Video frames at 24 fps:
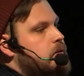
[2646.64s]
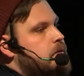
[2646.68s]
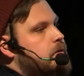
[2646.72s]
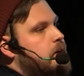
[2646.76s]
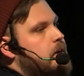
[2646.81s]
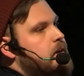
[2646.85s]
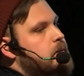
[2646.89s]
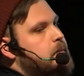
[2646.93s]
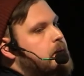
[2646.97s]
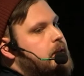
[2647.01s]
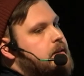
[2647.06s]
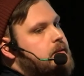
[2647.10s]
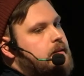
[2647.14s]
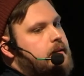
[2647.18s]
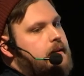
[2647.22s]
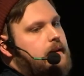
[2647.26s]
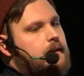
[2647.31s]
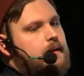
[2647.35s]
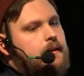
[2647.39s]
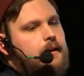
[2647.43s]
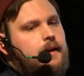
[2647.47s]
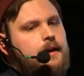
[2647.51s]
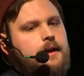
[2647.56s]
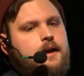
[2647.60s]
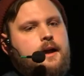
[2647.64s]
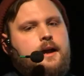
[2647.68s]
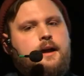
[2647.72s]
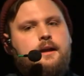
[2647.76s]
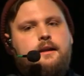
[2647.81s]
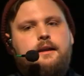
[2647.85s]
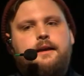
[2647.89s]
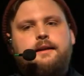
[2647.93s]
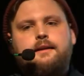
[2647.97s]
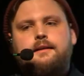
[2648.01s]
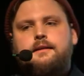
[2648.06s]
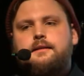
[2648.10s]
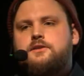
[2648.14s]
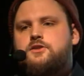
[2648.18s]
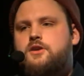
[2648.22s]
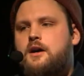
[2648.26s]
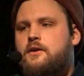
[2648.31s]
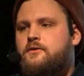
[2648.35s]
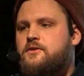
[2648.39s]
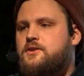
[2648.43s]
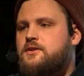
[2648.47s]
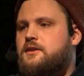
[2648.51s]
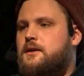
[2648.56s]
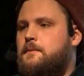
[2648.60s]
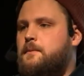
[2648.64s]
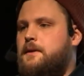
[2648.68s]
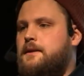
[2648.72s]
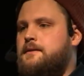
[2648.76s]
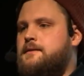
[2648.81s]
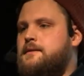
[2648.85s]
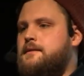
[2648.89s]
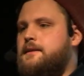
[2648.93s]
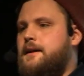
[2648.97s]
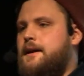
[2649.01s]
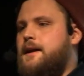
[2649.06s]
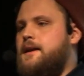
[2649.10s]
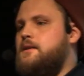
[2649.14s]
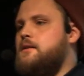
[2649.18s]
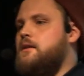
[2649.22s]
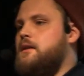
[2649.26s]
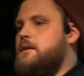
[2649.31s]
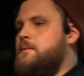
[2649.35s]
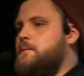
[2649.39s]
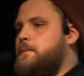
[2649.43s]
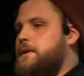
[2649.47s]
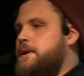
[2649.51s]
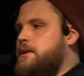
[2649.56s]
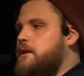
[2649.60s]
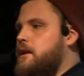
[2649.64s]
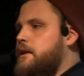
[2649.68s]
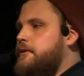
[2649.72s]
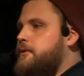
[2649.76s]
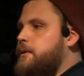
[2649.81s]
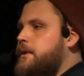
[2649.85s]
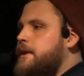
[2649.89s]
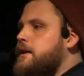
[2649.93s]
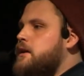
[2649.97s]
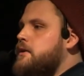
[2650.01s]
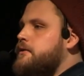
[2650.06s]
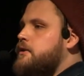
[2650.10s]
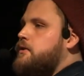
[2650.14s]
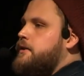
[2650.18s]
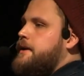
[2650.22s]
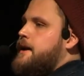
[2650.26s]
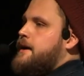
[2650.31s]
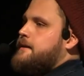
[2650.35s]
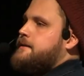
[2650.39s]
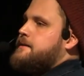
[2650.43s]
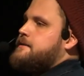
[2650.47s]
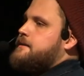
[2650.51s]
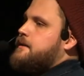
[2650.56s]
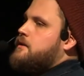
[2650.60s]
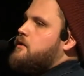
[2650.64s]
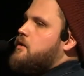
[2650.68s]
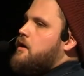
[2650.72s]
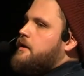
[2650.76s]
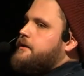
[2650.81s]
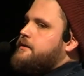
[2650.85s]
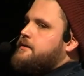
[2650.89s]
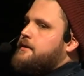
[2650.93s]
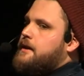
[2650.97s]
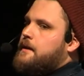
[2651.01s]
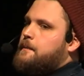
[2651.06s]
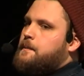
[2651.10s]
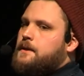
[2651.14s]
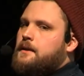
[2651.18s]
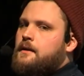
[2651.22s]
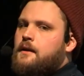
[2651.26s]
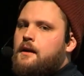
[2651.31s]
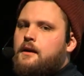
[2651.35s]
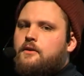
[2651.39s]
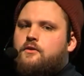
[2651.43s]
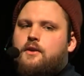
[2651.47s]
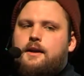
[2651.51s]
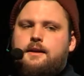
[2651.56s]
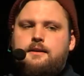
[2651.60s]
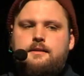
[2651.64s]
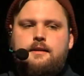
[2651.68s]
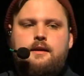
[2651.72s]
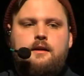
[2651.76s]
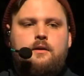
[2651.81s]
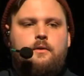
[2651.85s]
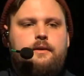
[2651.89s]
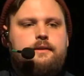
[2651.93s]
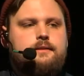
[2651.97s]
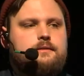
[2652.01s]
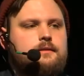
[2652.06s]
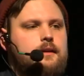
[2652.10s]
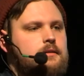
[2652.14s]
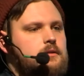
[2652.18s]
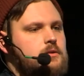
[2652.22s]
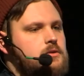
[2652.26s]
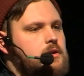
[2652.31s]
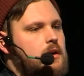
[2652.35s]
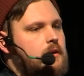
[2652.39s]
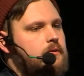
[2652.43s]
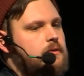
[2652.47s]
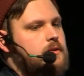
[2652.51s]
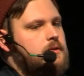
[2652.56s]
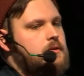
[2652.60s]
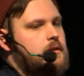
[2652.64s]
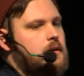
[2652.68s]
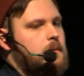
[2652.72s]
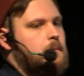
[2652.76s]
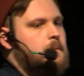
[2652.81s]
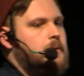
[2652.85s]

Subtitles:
Fundamentally, JavaScript isn't the end-all and be-all. If we think of a React as a concept, right now it's tied to JavaScript.